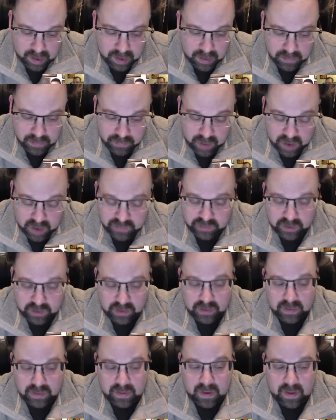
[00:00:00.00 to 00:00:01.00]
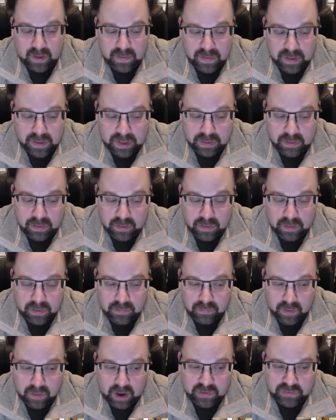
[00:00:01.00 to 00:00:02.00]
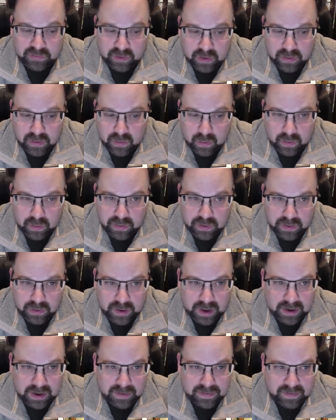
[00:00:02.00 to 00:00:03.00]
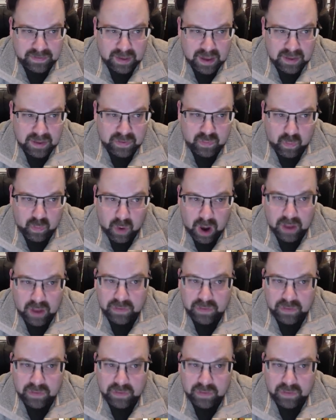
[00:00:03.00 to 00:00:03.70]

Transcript: Russia. Neither Russia nor the United States want